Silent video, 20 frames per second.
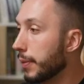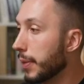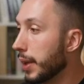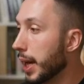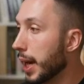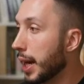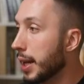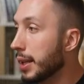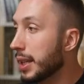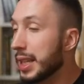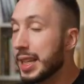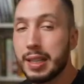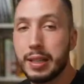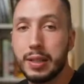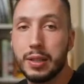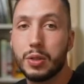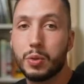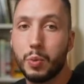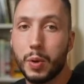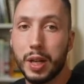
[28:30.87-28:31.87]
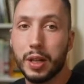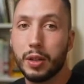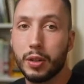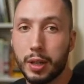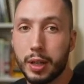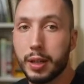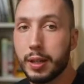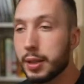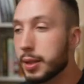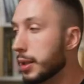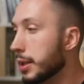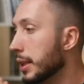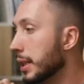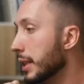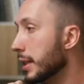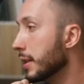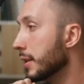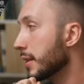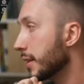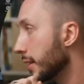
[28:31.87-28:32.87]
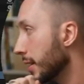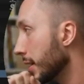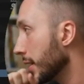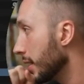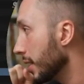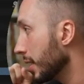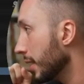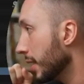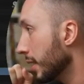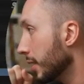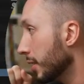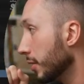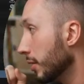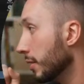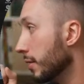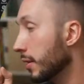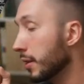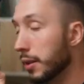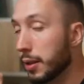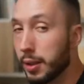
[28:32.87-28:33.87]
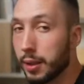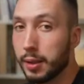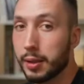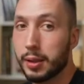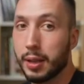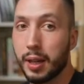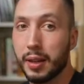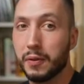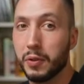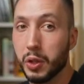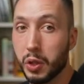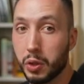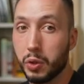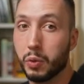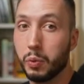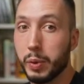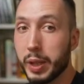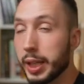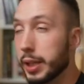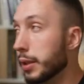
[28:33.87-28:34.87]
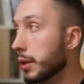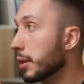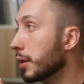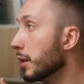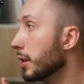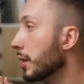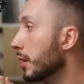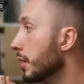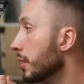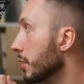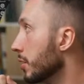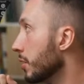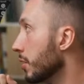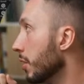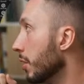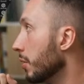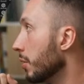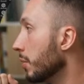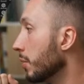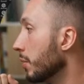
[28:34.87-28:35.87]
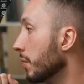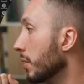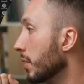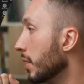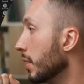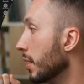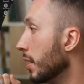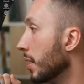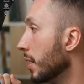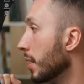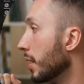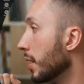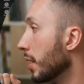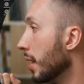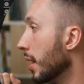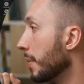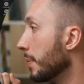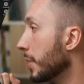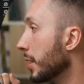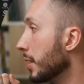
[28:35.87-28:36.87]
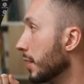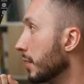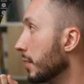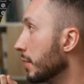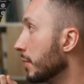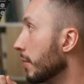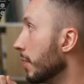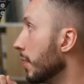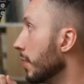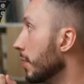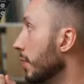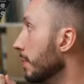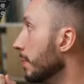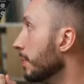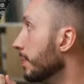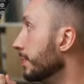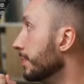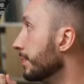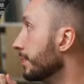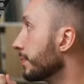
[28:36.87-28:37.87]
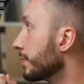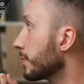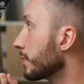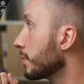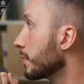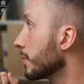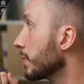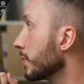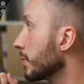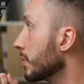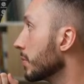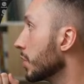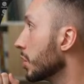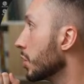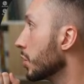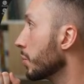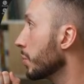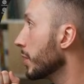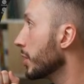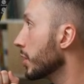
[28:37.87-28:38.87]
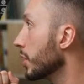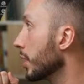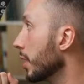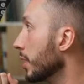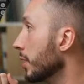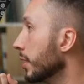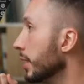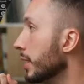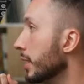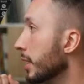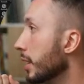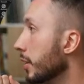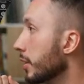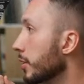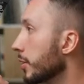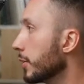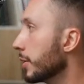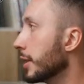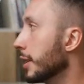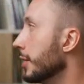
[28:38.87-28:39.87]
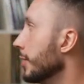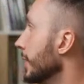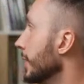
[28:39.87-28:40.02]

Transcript: And the easiest way to look at this is in kind of a grid. So I'm gonna switch to unlit here so it's a little